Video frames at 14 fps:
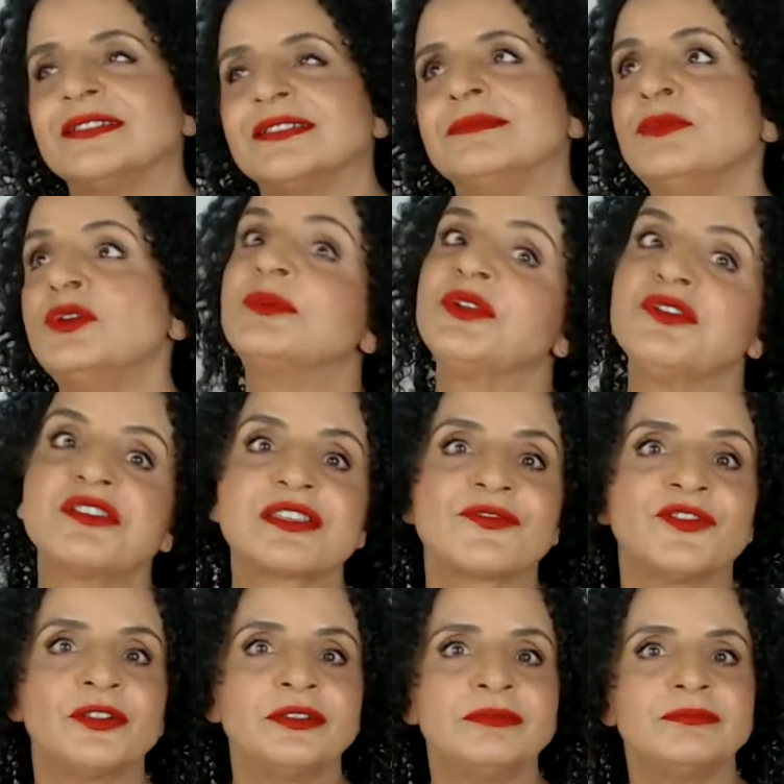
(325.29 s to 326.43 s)
more
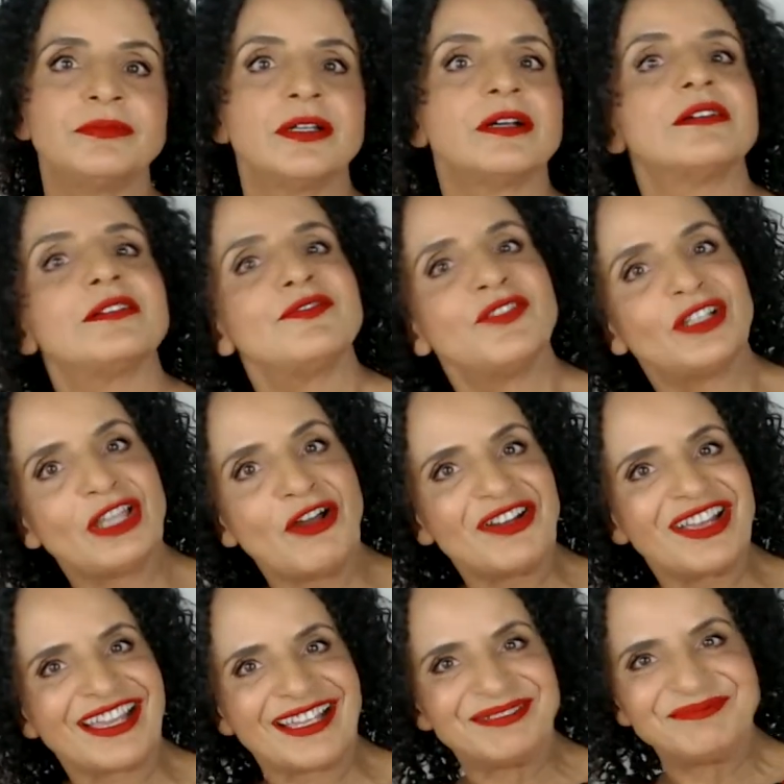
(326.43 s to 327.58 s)
beautiful for
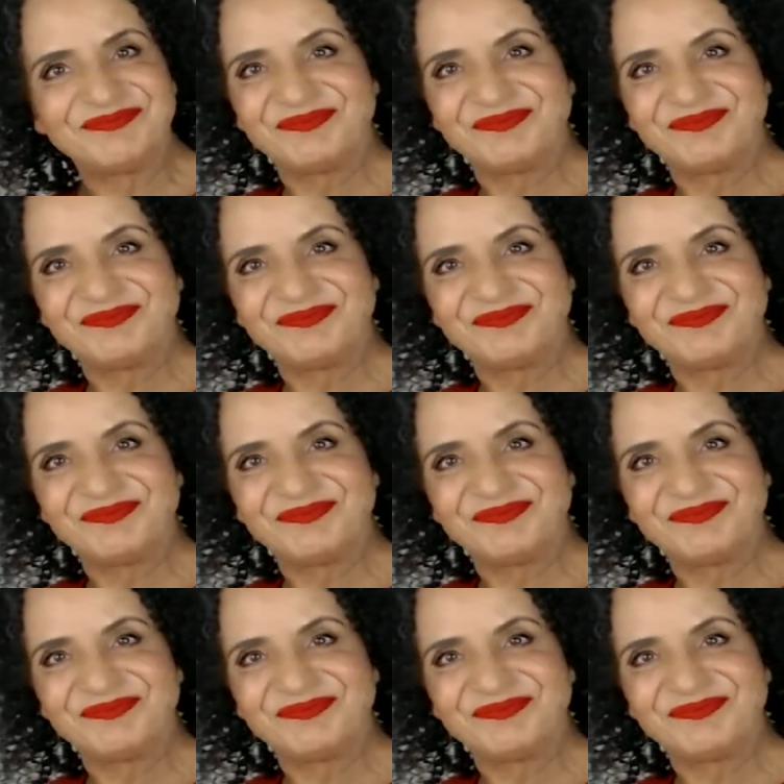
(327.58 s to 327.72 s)
longer.